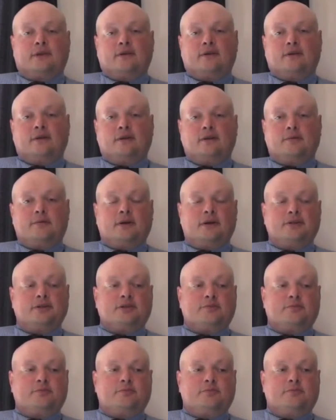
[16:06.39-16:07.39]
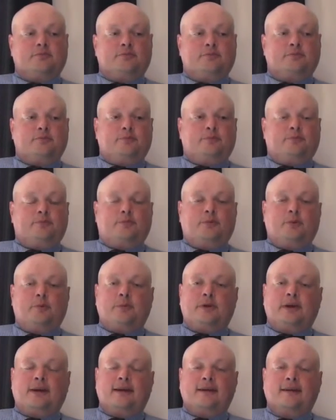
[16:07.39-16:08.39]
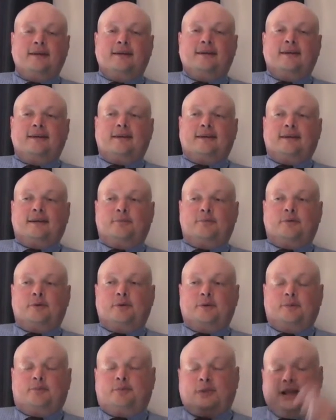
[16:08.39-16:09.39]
I just put the